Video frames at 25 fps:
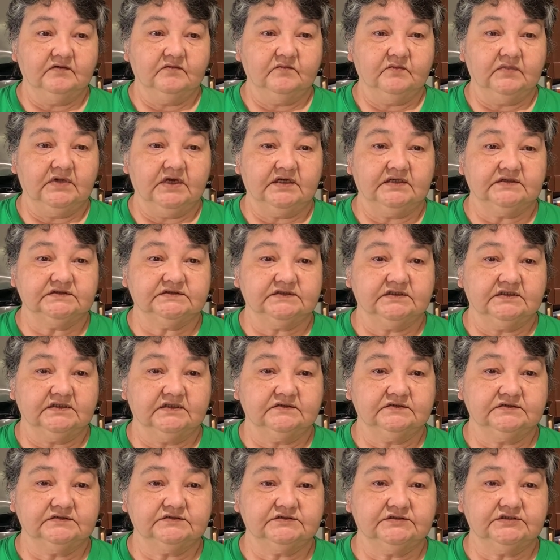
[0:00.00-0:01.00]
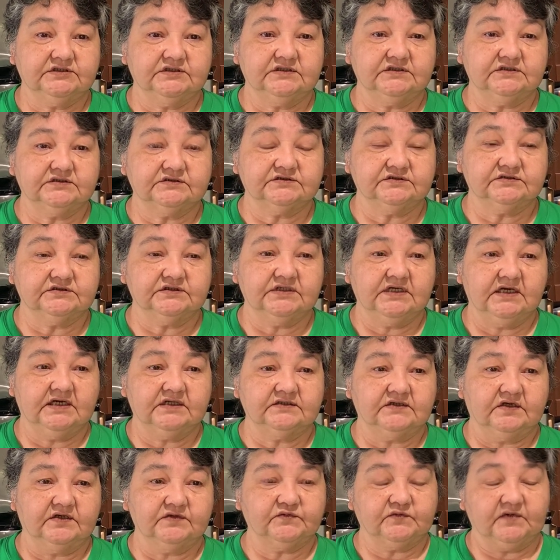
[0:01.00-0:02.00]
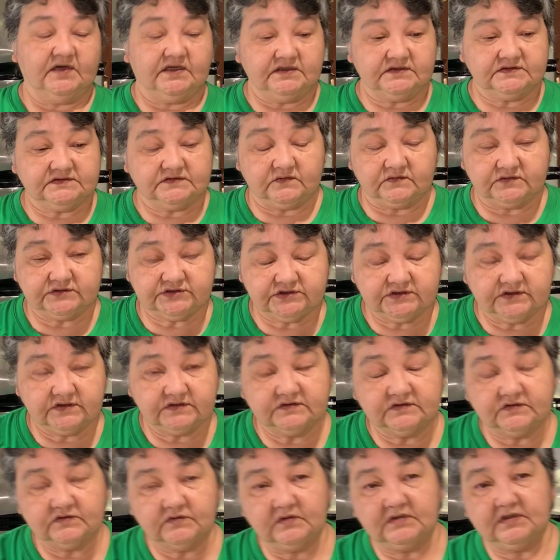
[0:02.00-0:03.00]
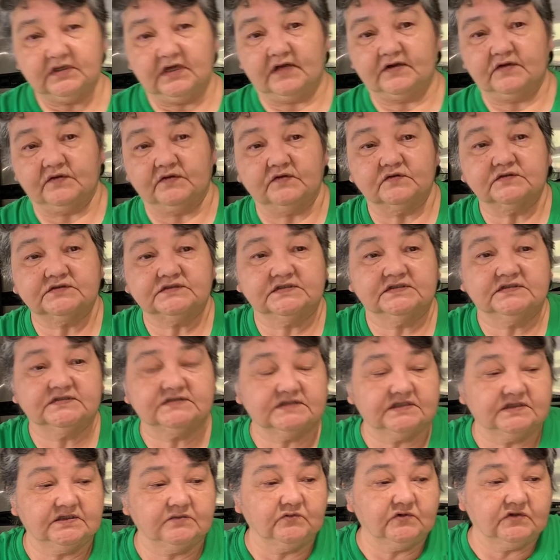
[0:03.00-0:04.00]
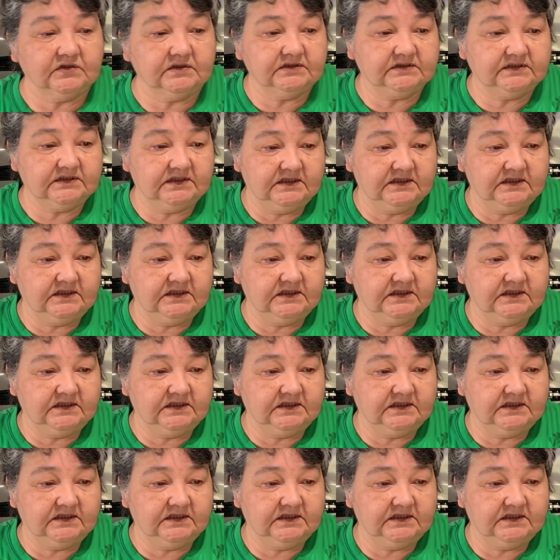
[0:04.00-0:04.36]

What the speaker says: But she had arthritis, so she couldn't do a lot of those things anymore.